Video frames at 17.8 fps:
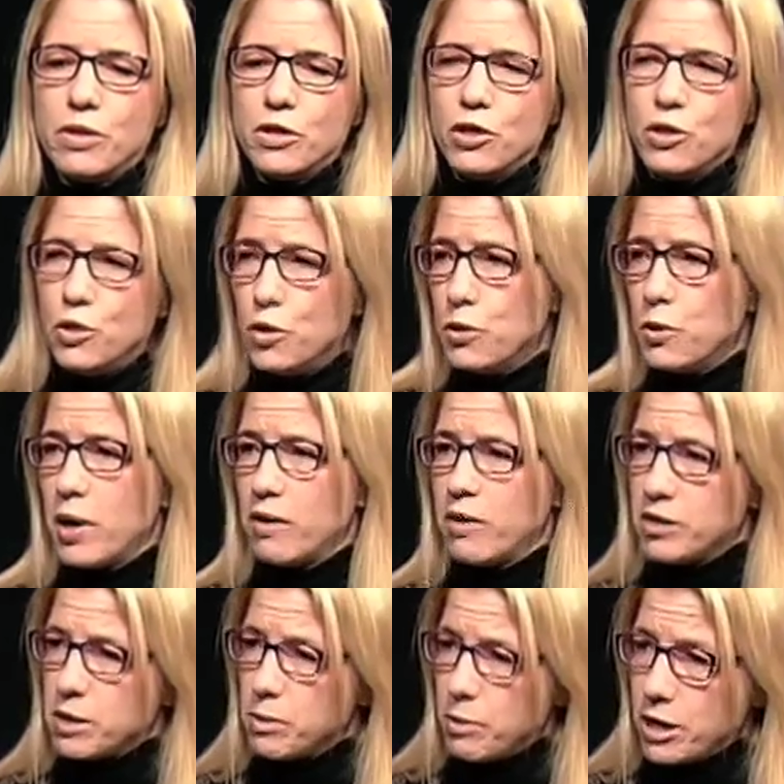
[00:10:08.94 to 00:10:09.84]
do you
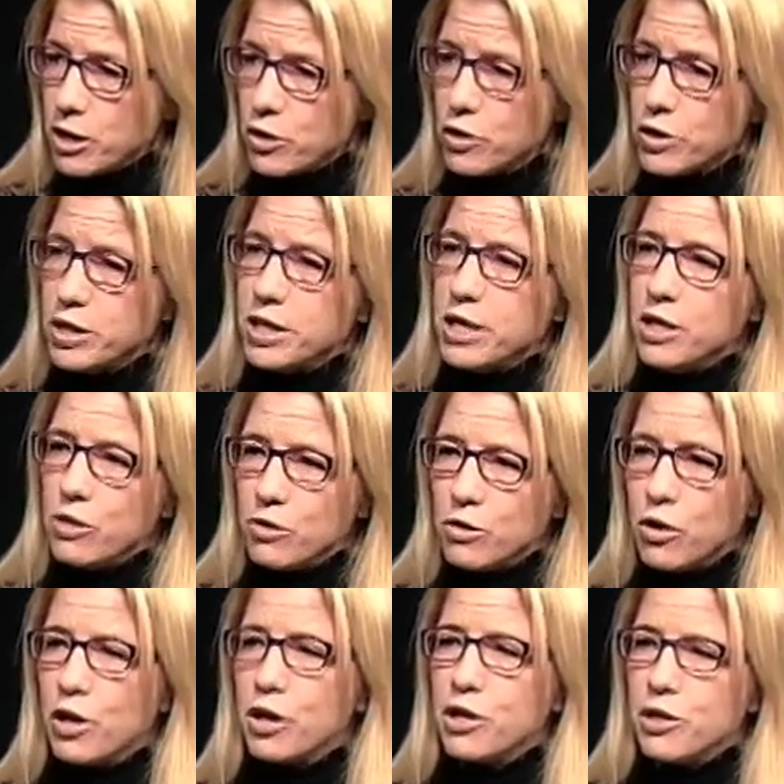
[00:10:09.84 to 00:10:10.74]
have a specialty, or
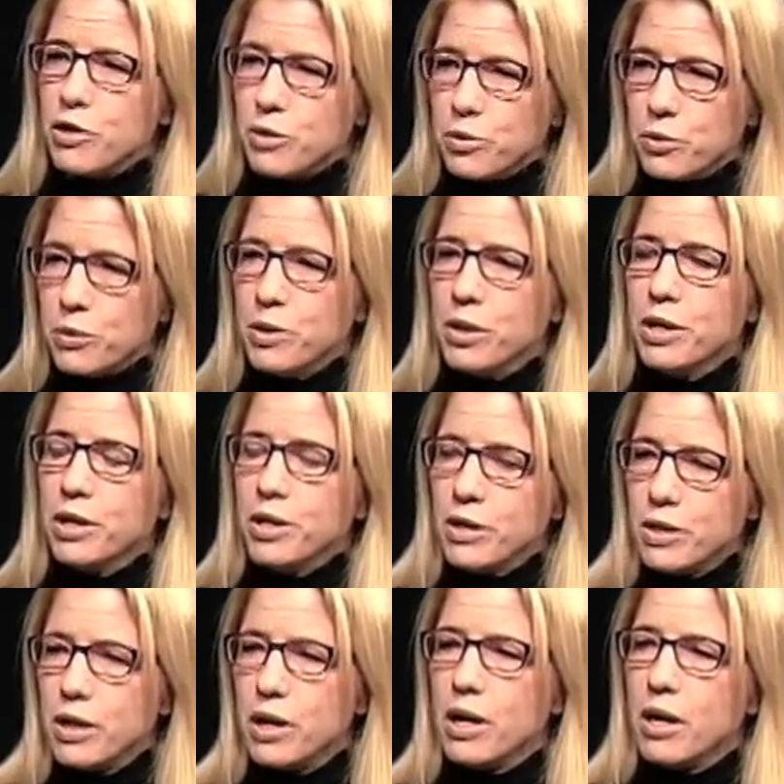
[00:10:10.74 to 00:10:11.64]
are you?
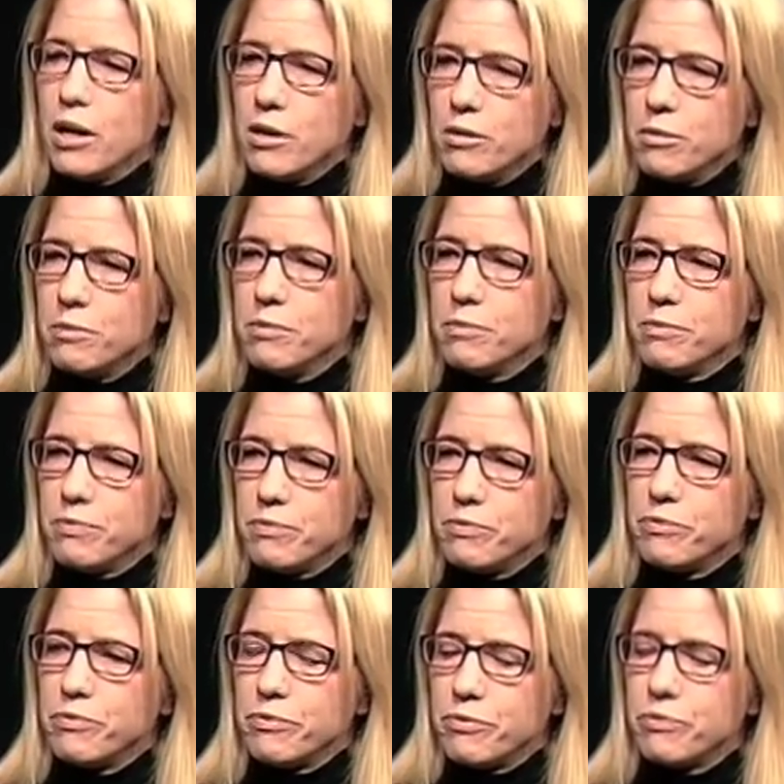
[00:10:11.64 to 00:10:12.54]
Um,
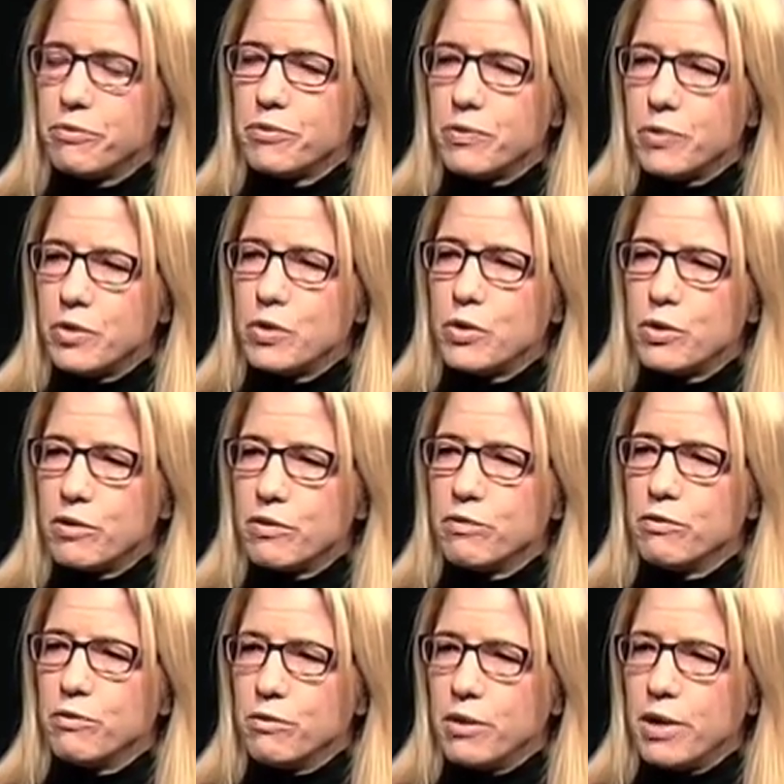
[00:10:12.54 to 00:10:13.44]
uh, sort of
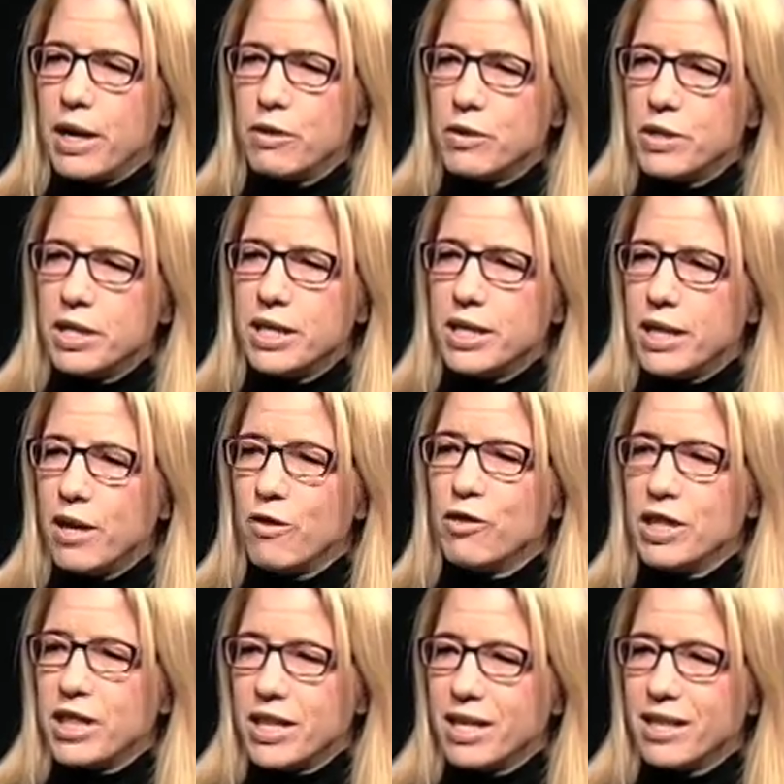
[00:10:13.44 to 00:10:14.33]
well
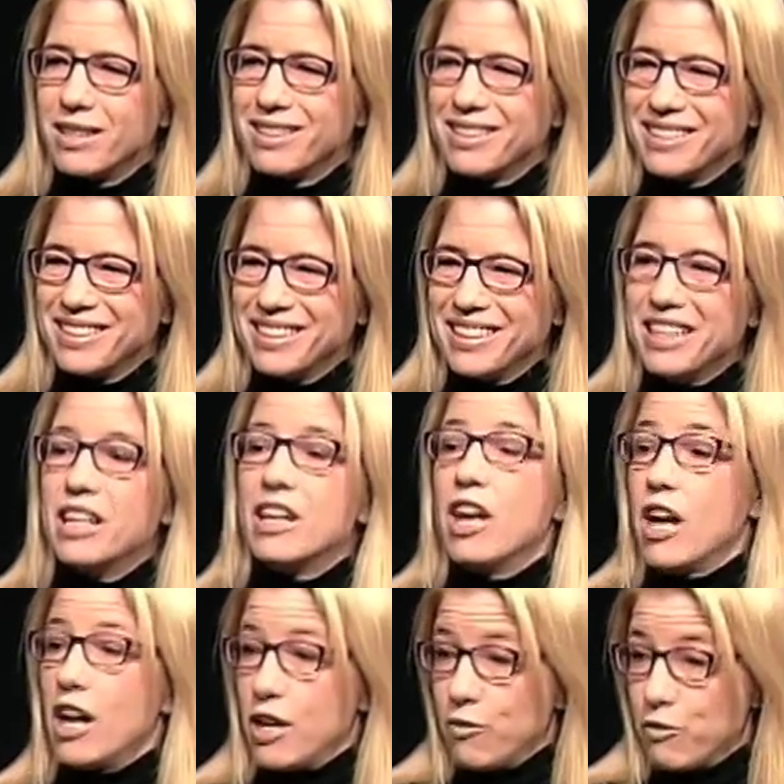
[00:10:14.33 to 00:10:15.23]
photography is a strong
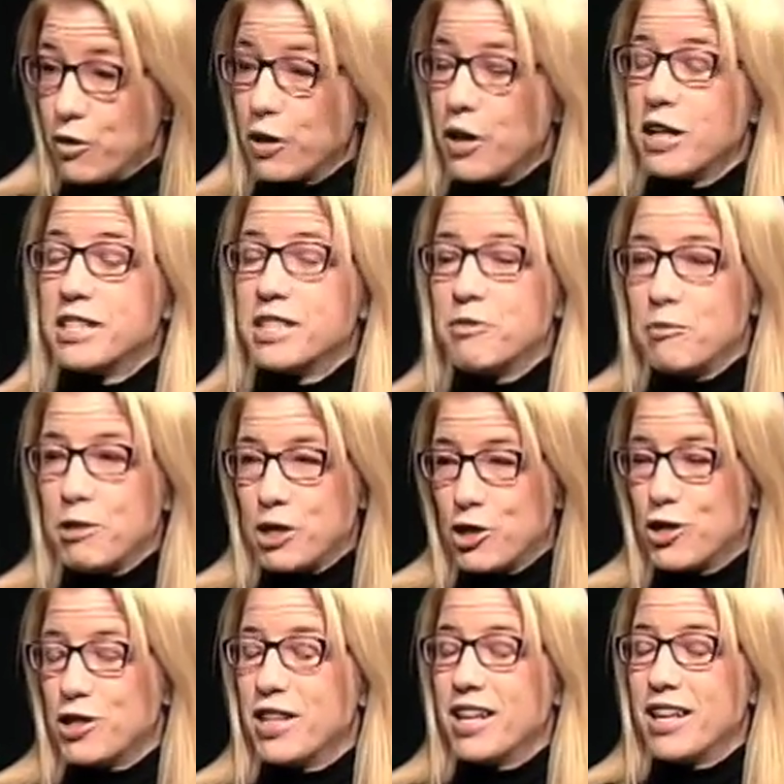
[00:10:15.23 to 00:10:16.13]
specialty i forgot to
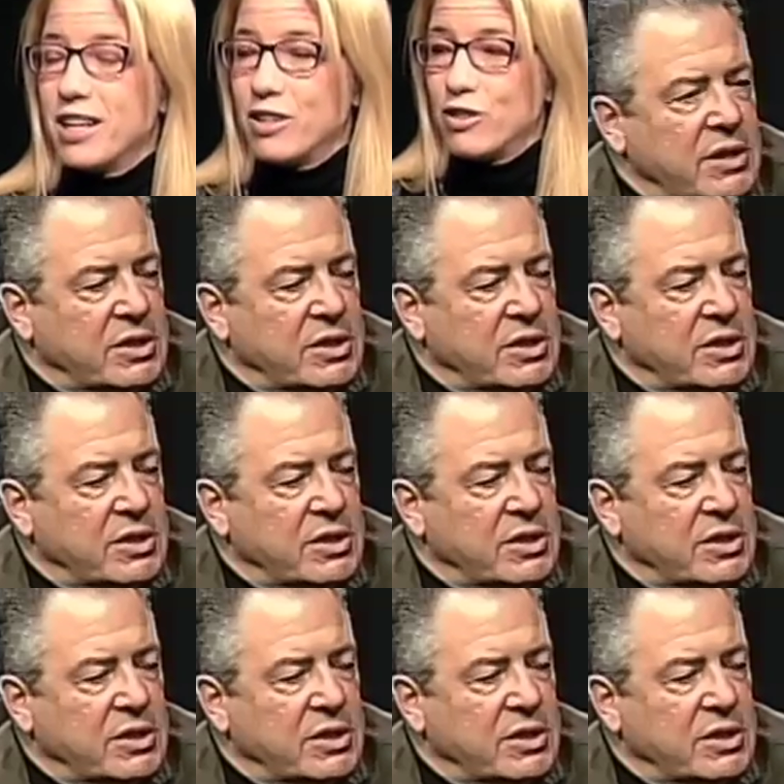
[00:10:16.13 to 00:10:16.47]
mention and painting's